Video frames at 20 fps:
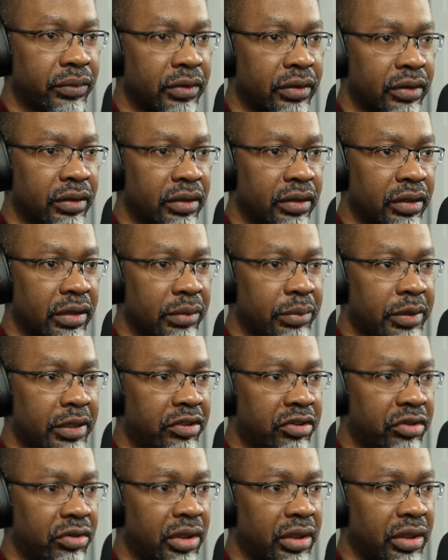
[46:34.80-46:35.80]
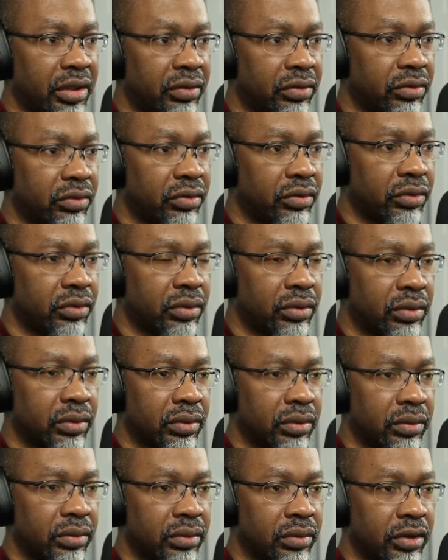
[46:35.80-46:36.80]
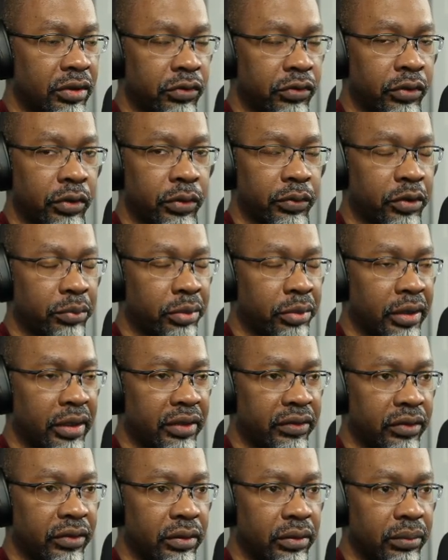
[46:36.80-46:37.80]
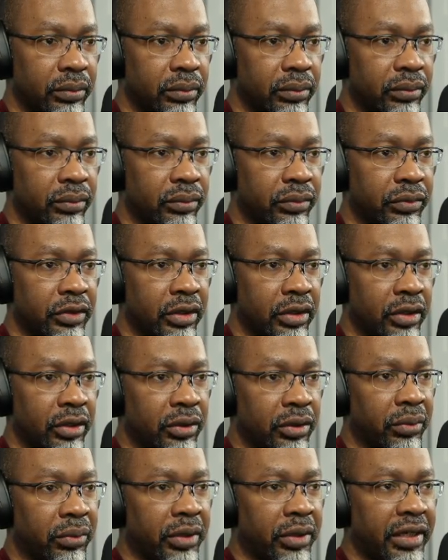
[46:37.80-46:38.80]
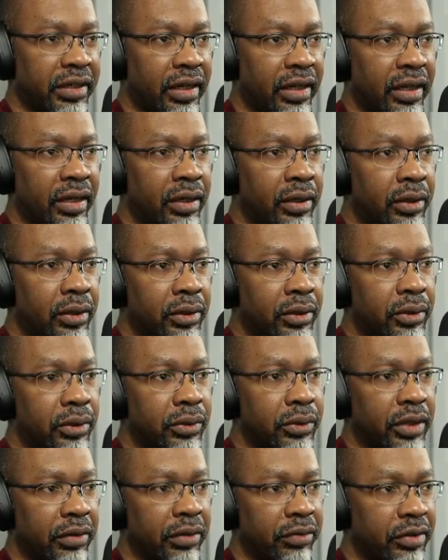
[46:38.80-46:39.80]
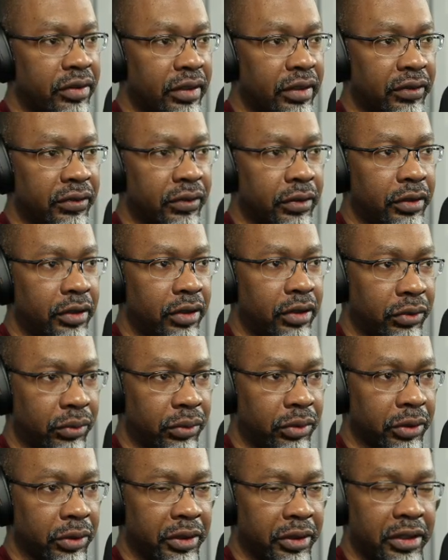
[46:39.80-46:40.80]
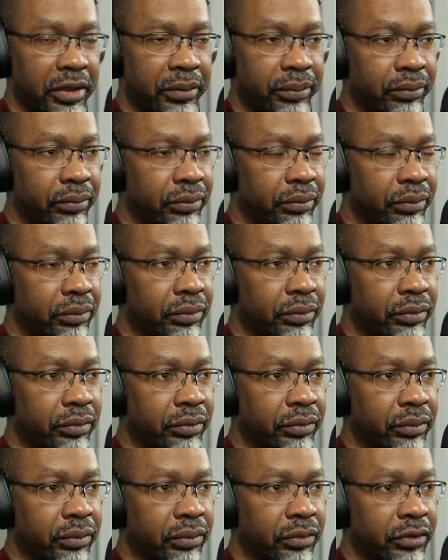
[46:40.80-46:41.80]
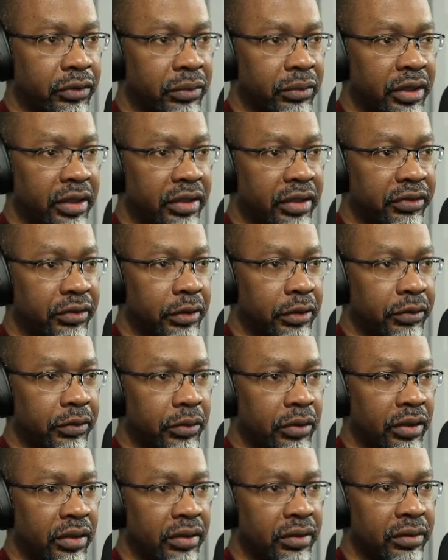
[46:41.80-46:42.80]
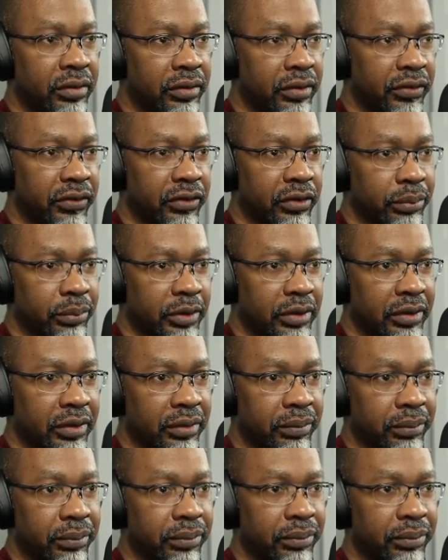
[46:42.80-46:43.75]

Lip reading: going to be changed in terms of pricing. Right now, everything's on inquiry, right? So if you click on something,